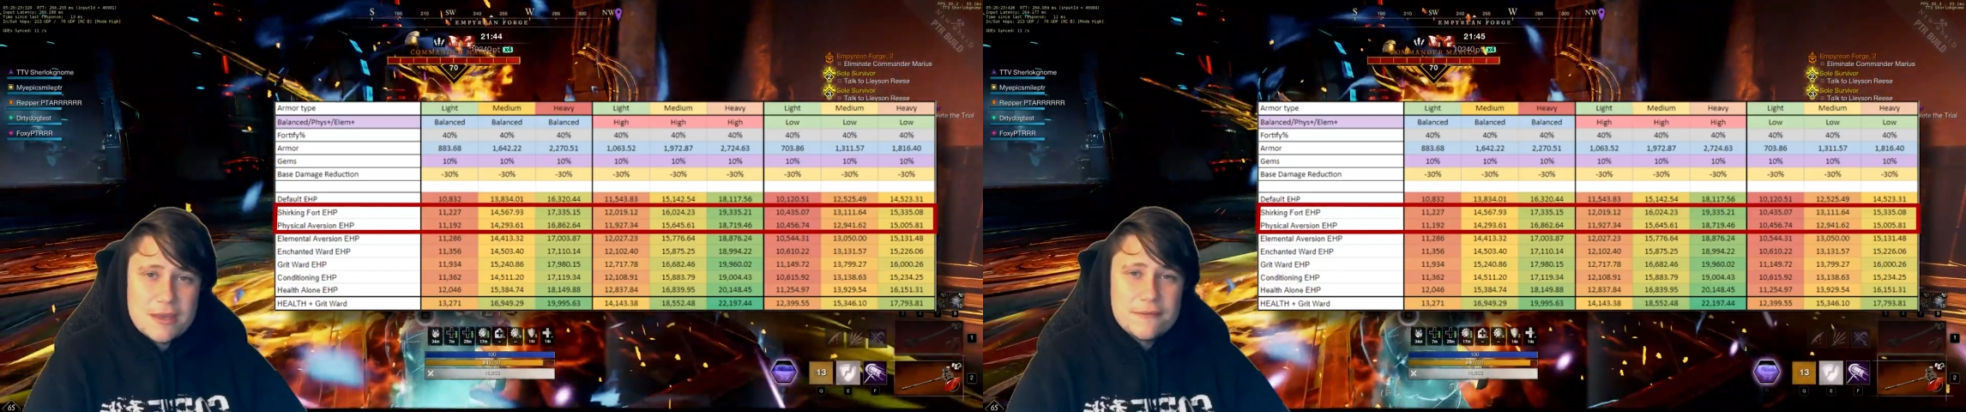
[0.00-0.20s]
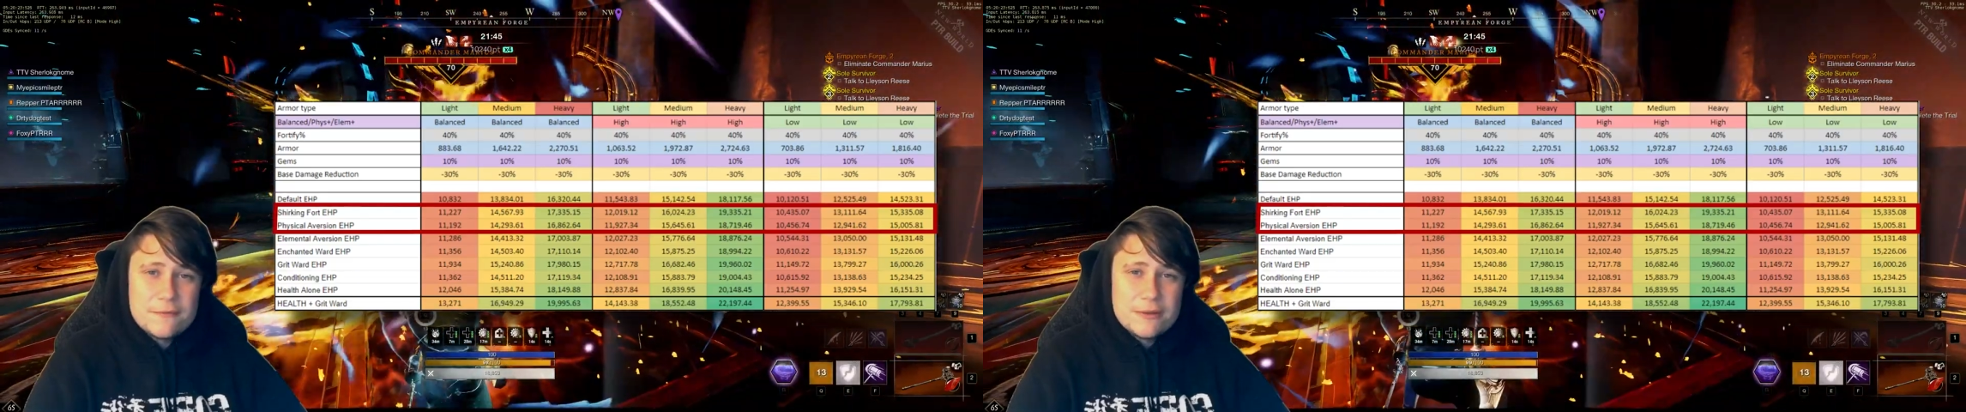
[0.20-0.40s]

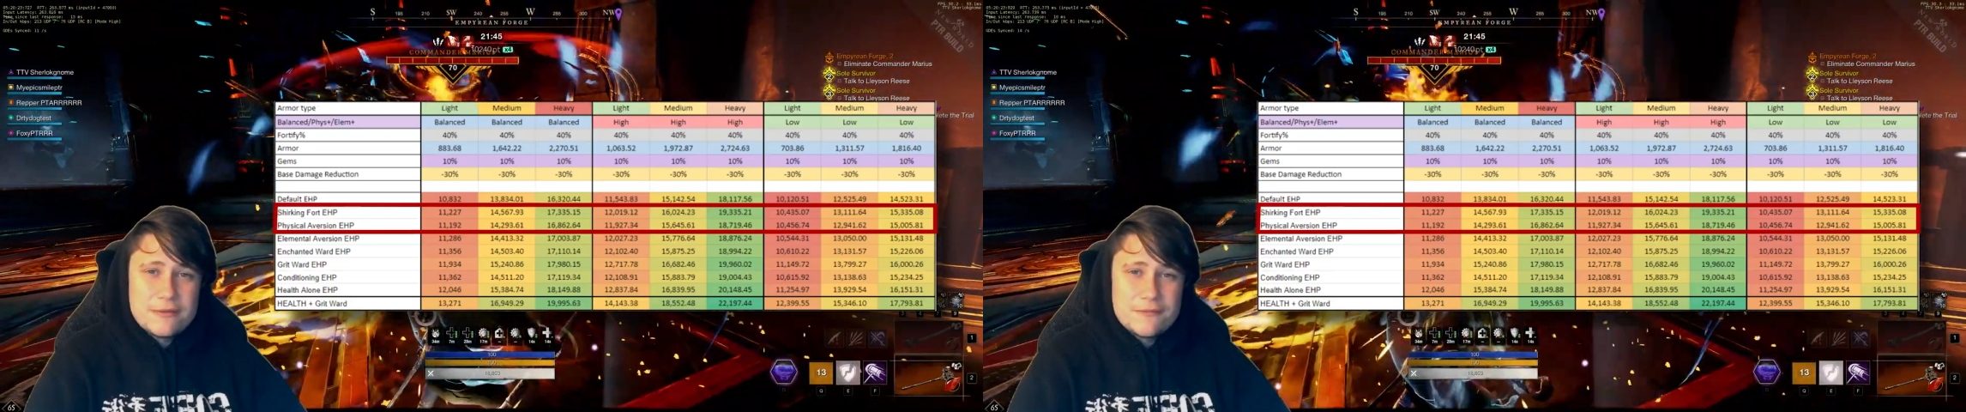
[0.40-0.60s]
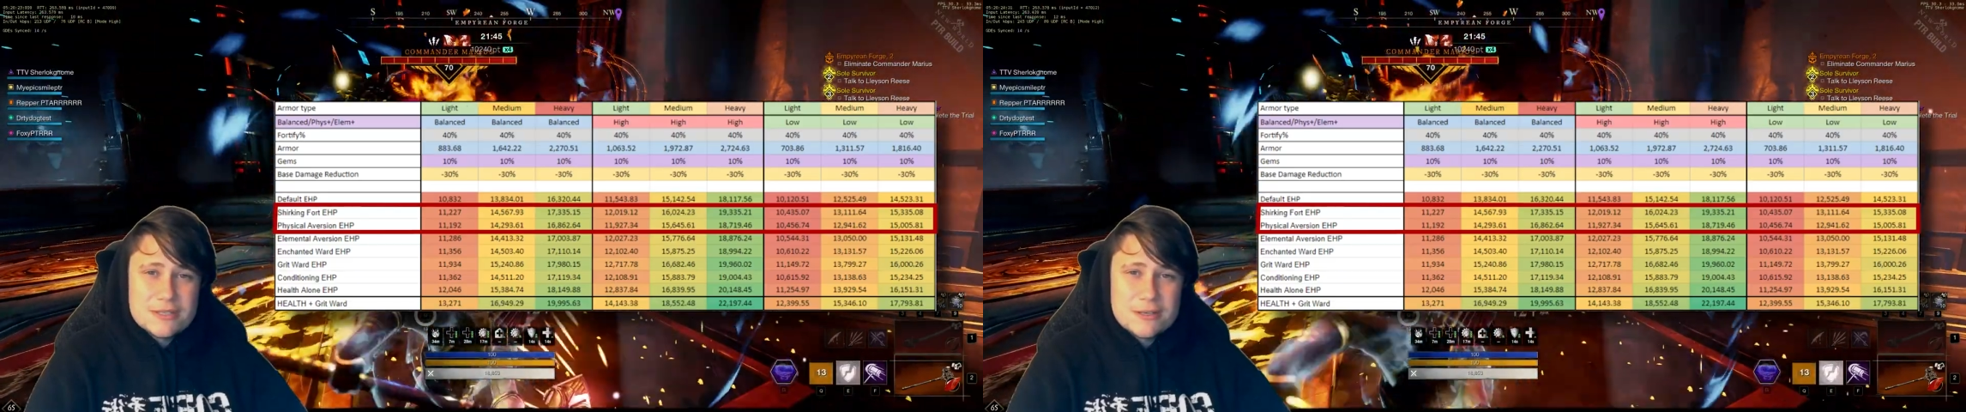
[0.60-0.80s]
have with
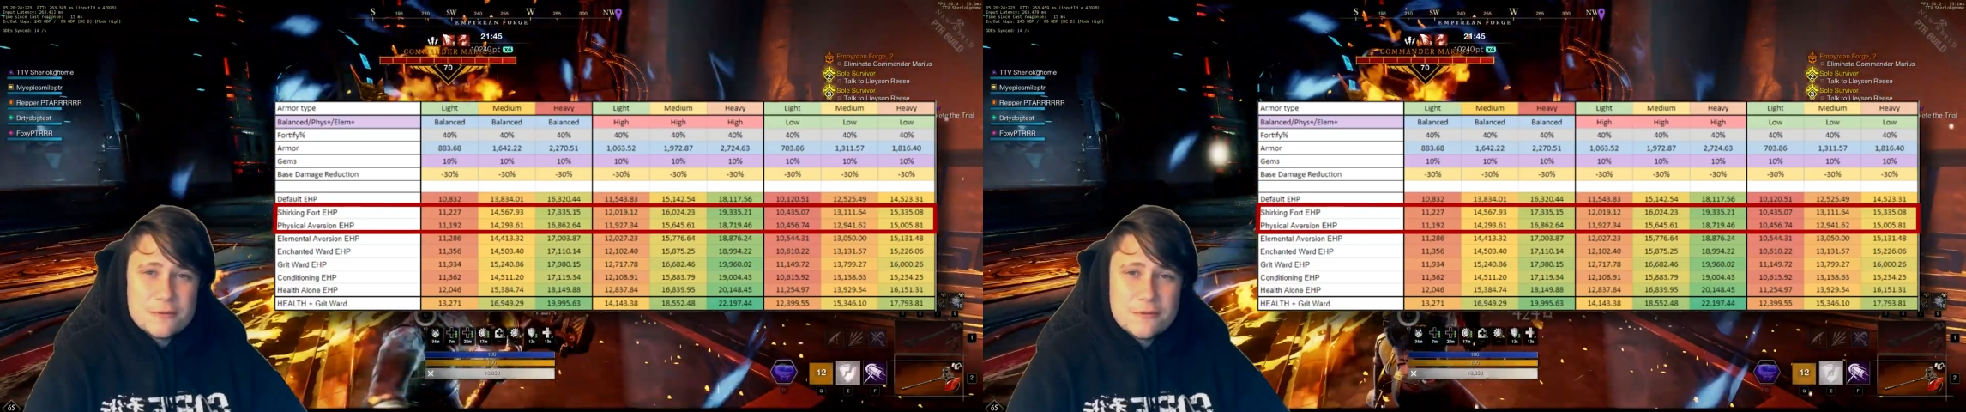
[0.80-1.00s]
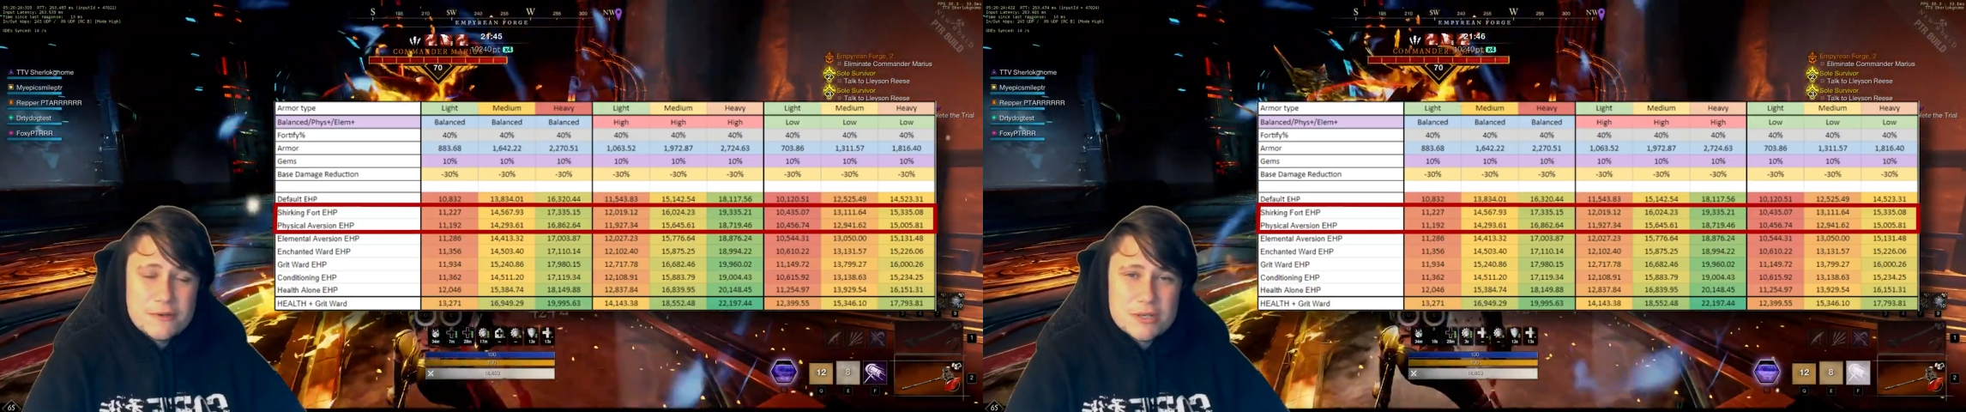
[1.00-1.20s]

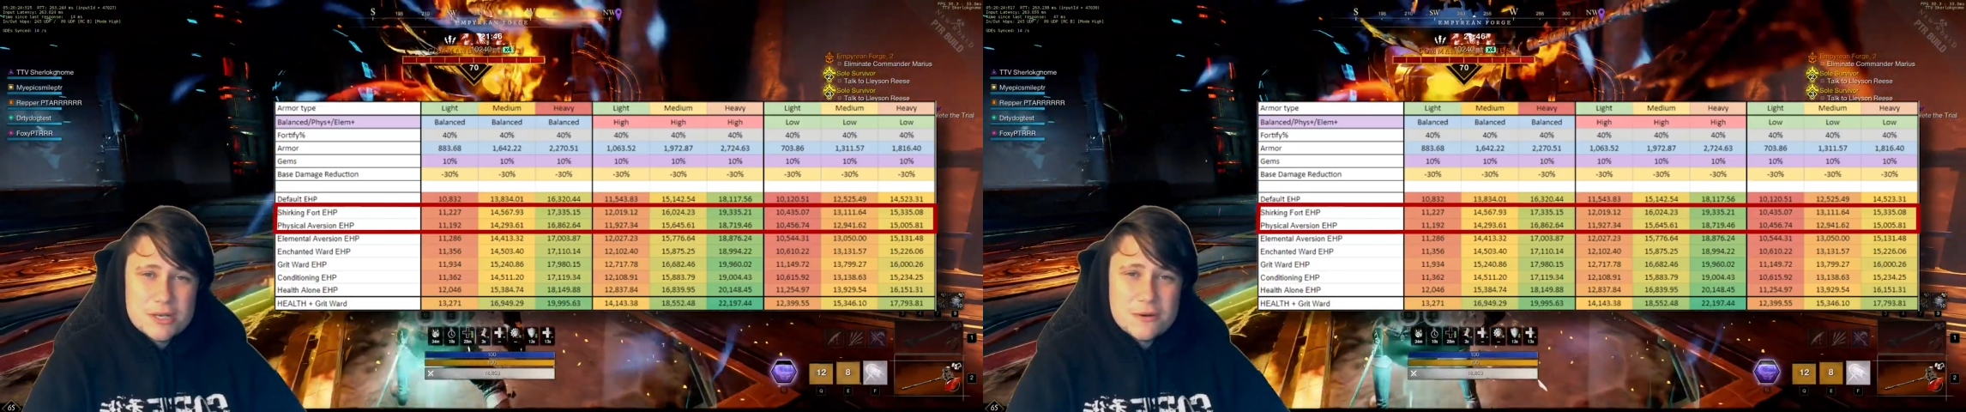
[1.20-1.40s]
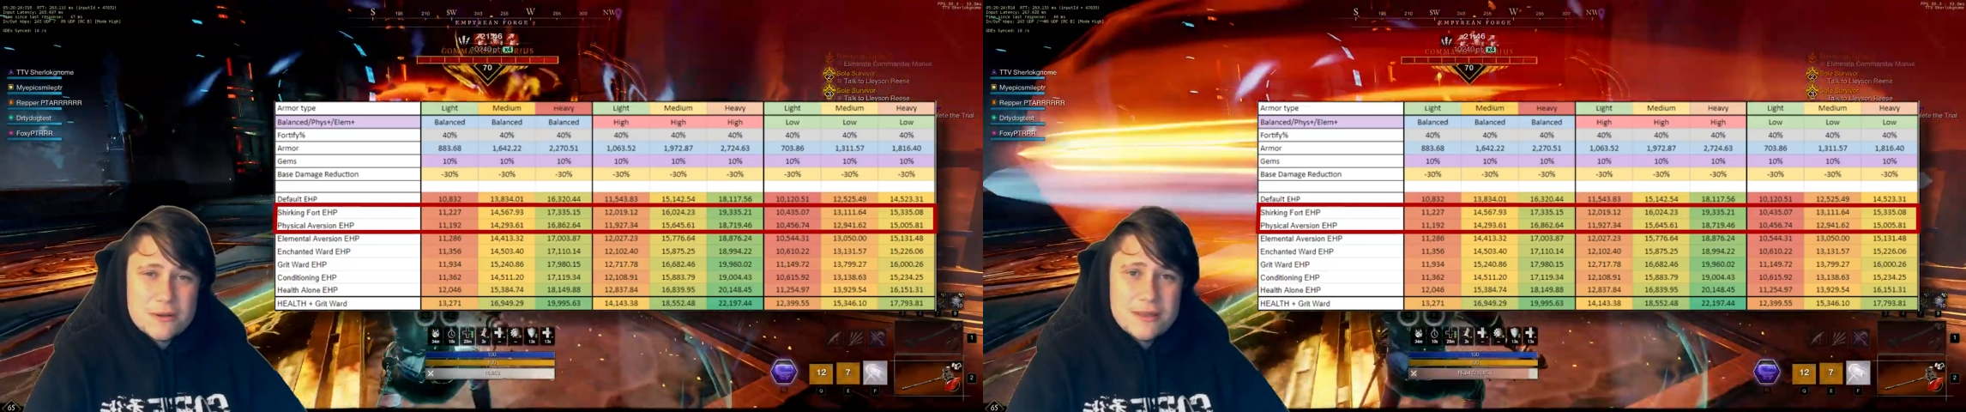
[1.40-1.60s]
Physical
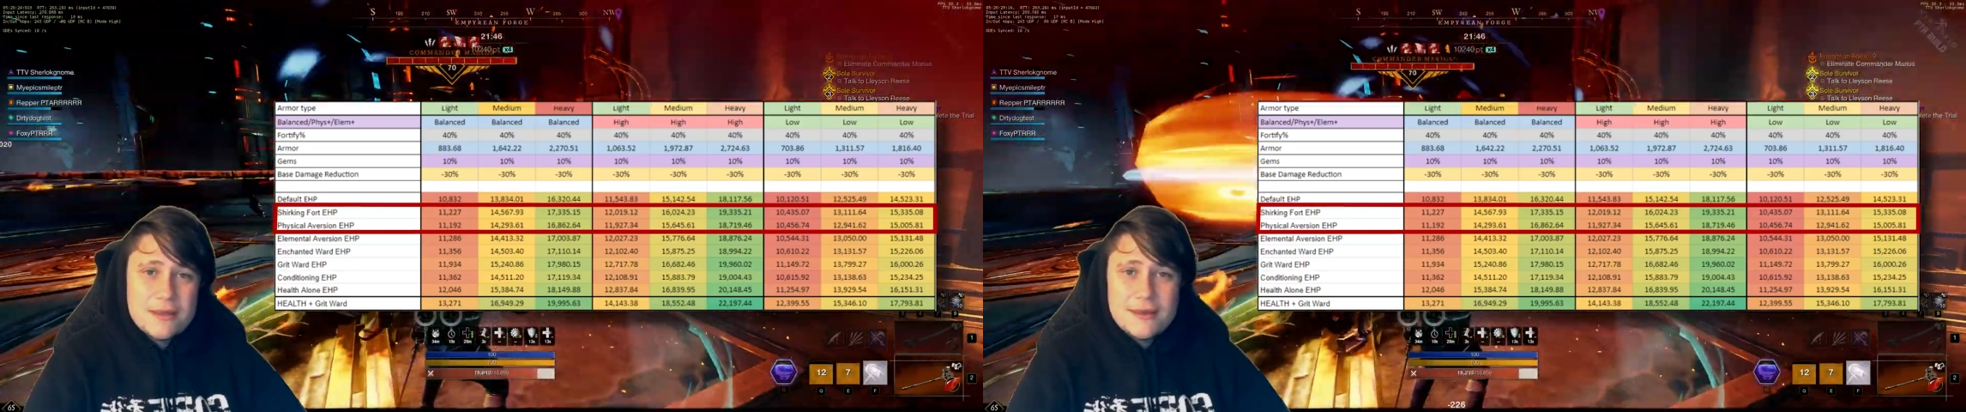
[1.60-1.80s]
Aversion on it,